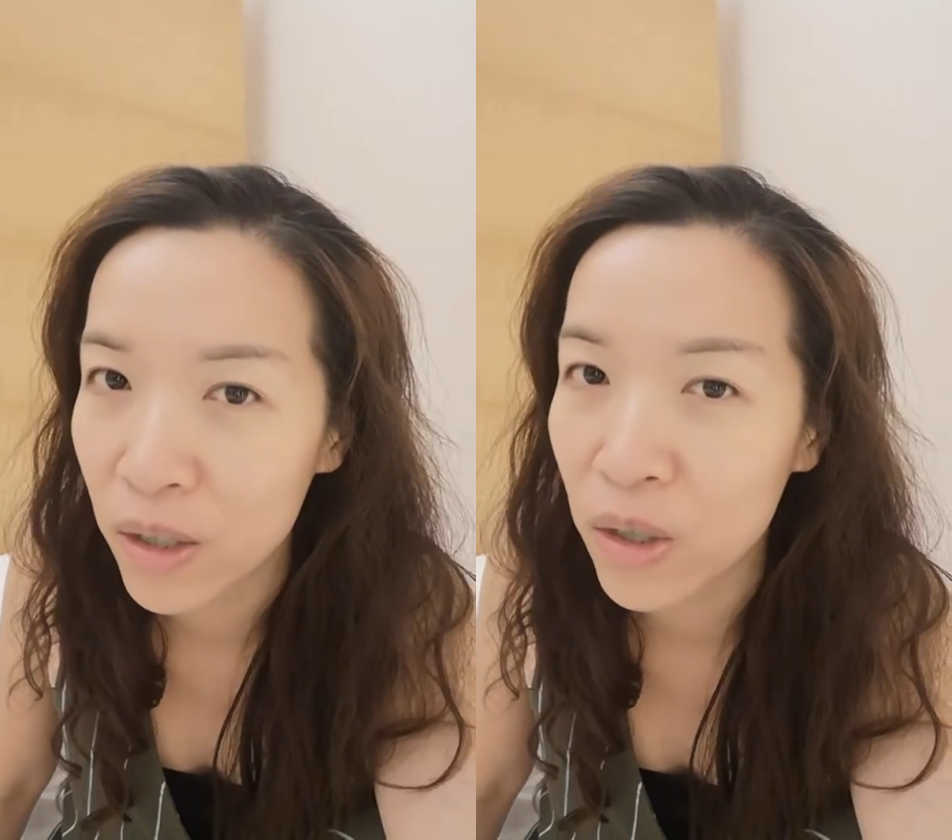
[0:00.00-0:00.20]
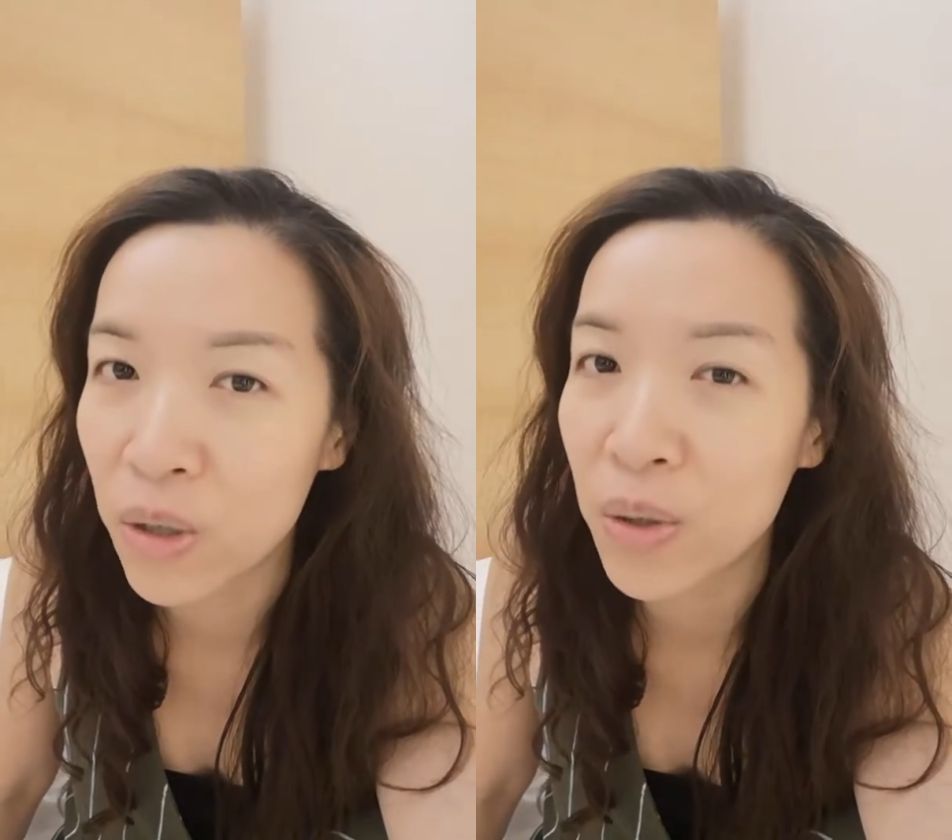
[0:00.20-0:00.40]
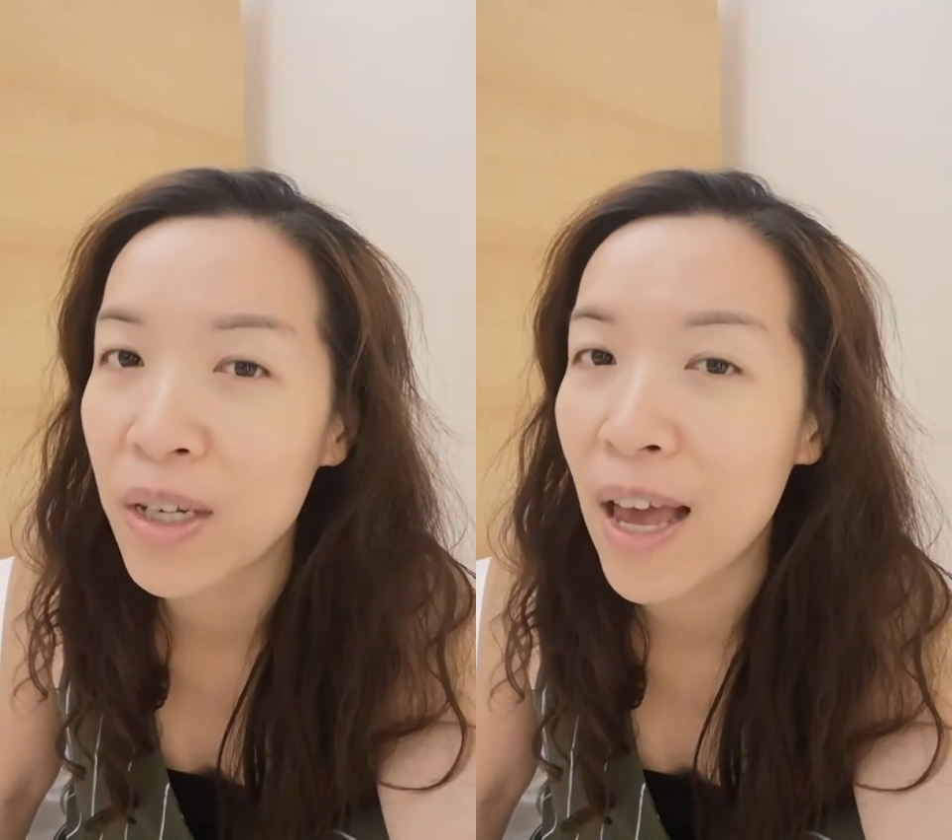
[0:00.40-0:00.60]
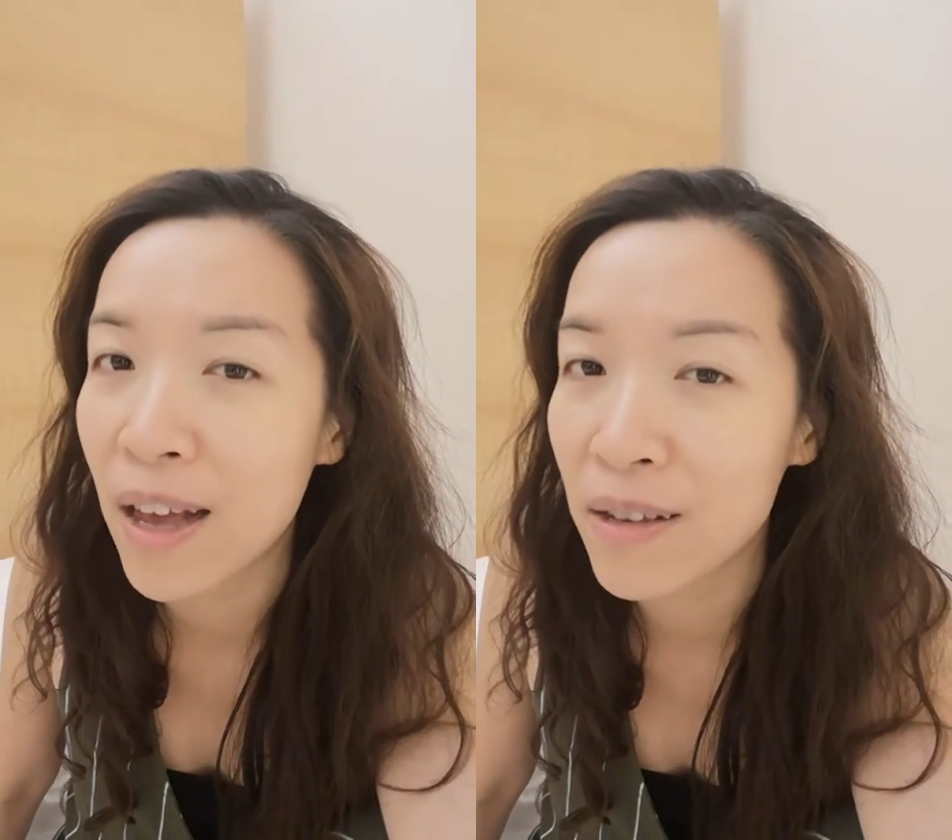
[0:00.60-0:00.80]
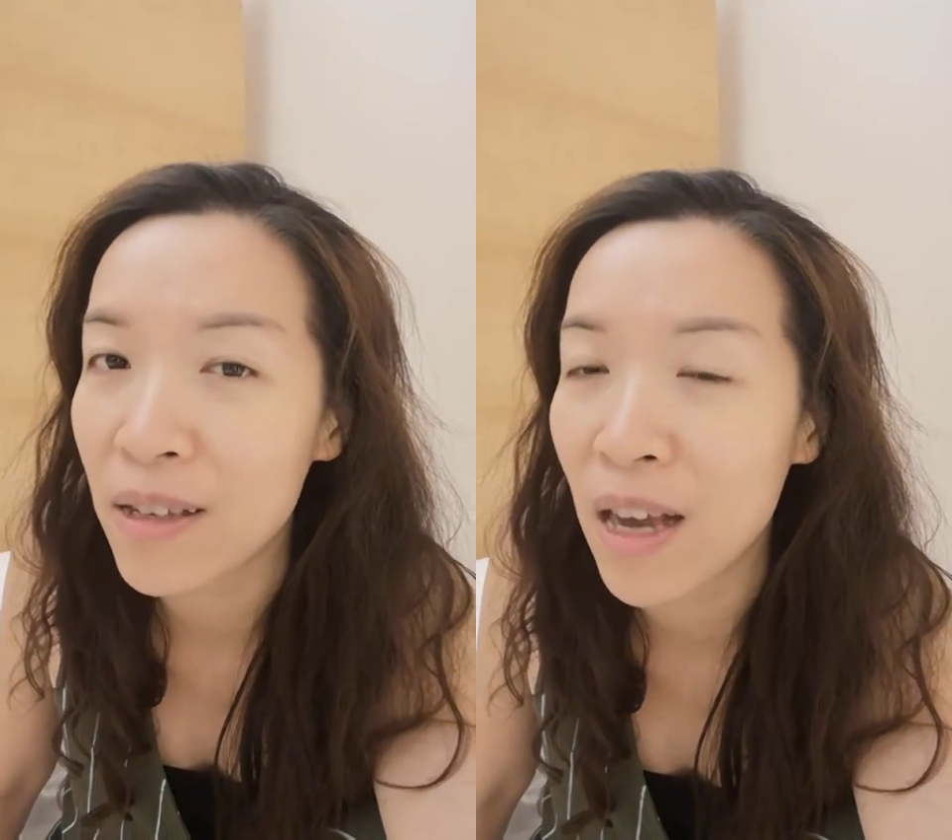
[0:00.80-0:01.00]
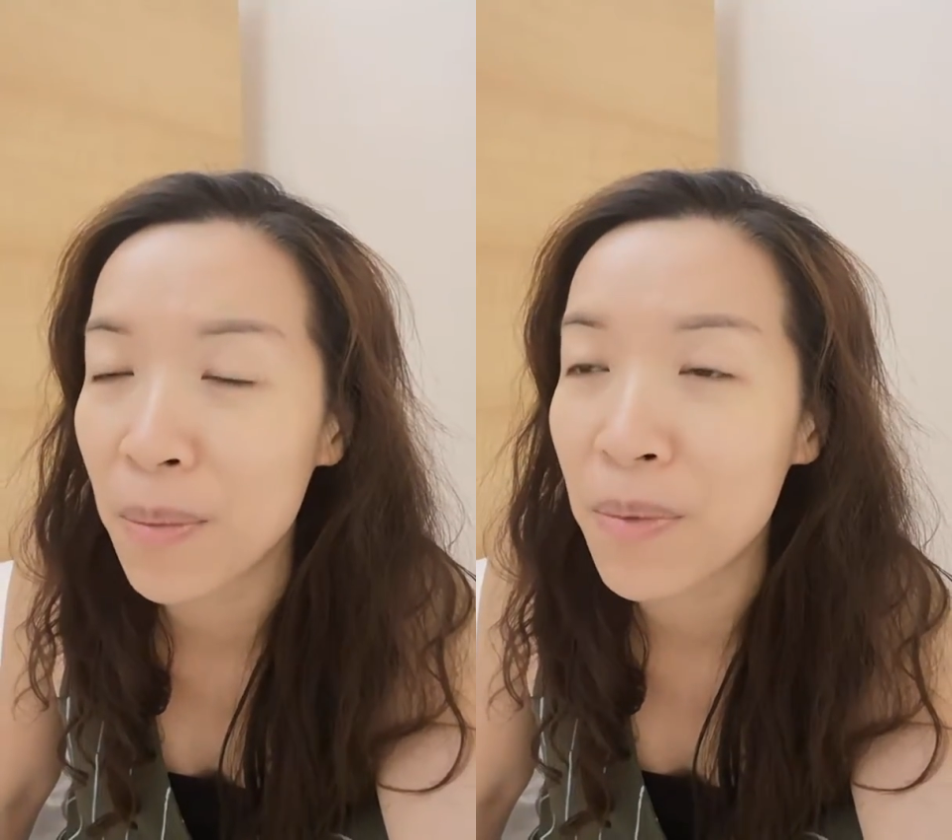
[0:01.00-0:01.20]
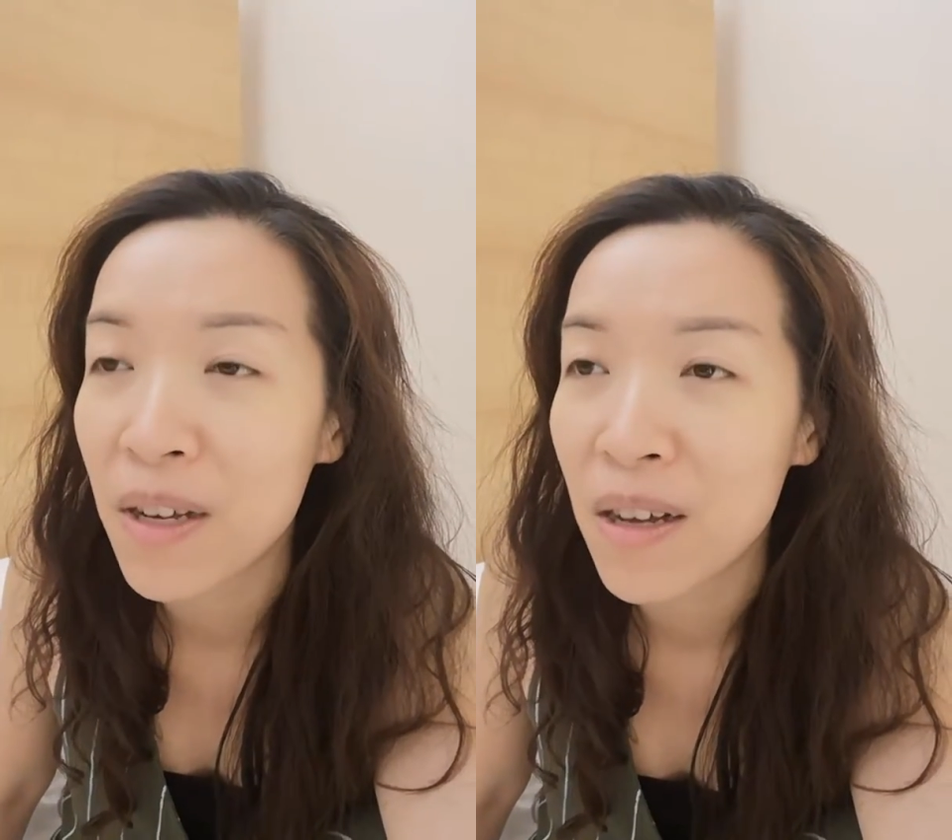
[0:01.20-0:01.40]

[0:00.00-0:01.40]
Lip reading: to accept